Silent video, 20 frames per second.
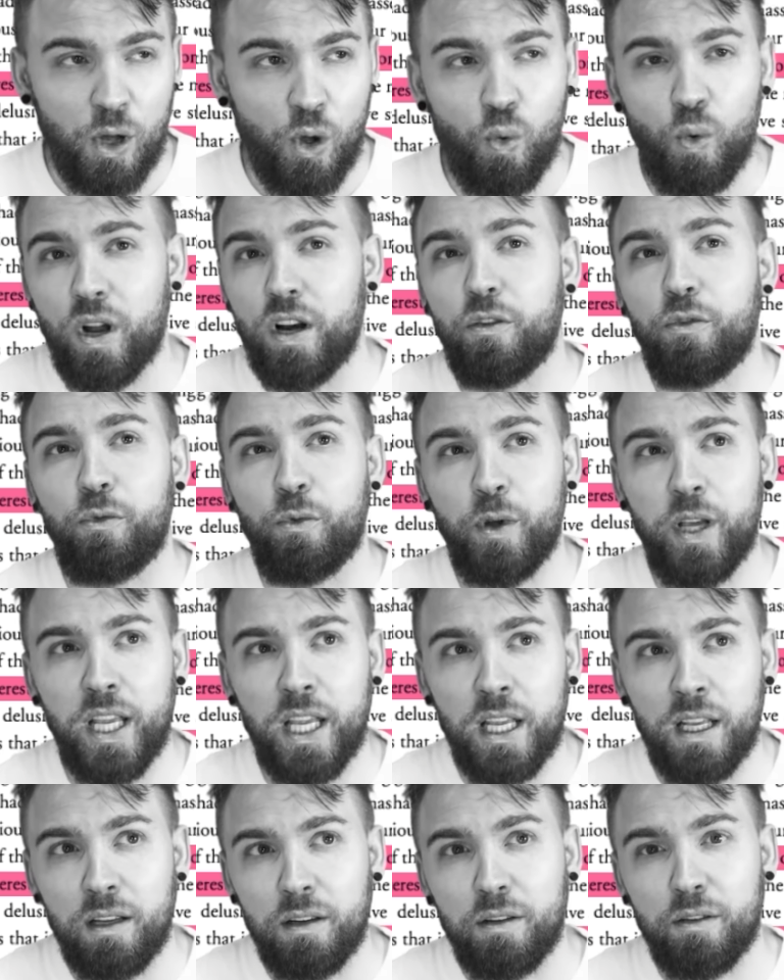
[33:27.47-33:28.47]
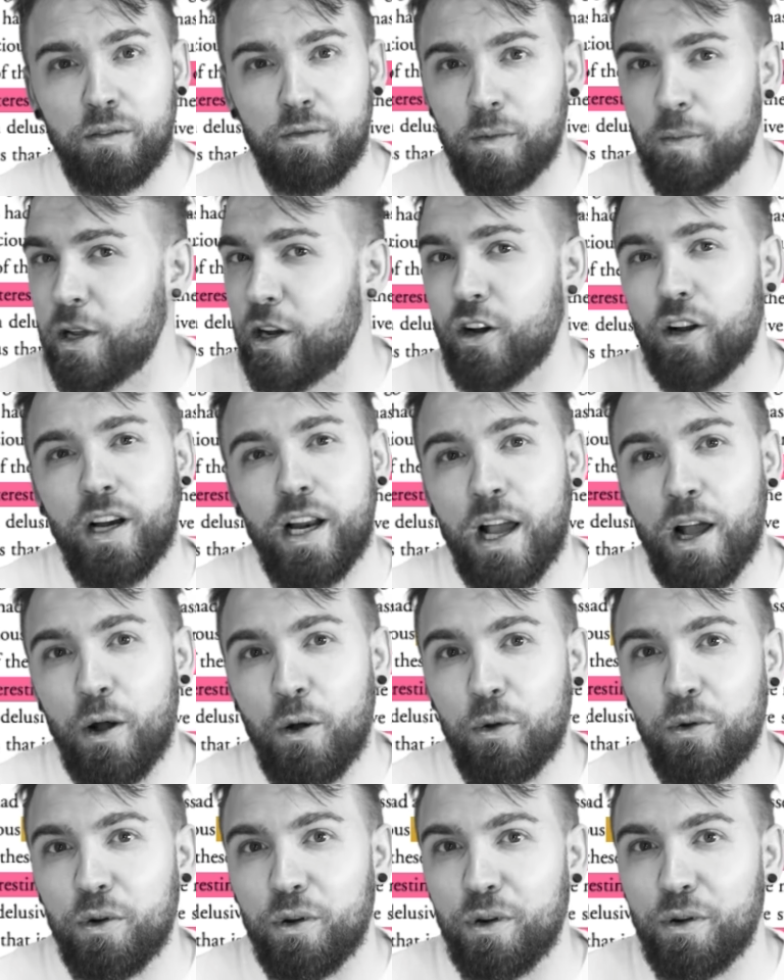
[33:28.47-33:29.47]
What if we, from here on
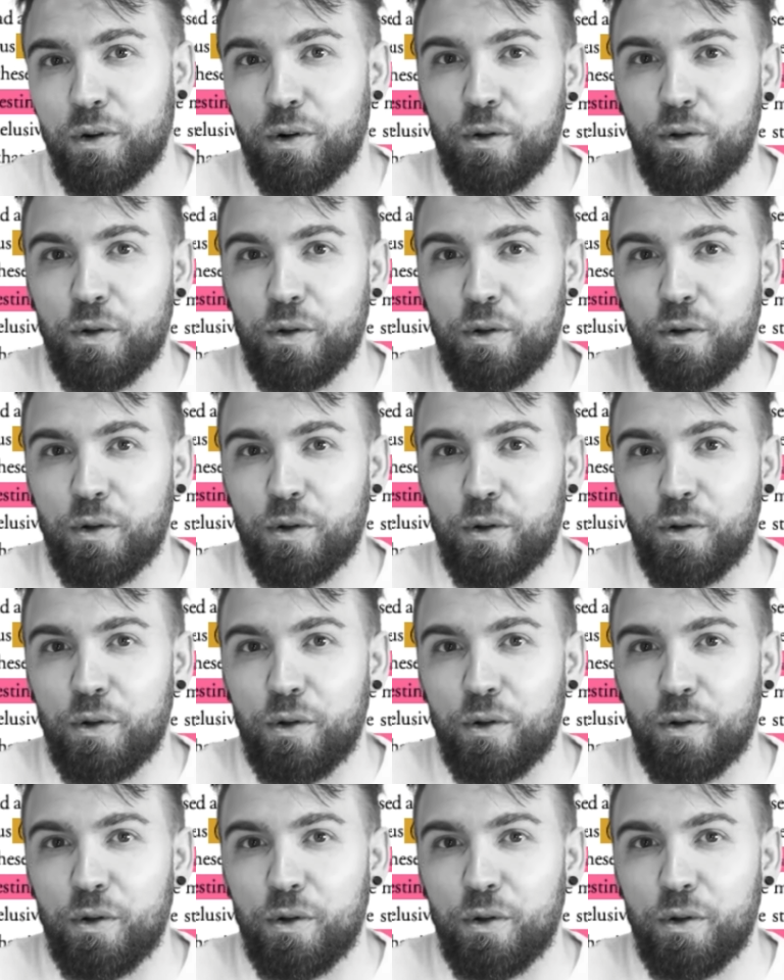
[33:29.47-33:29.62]
out,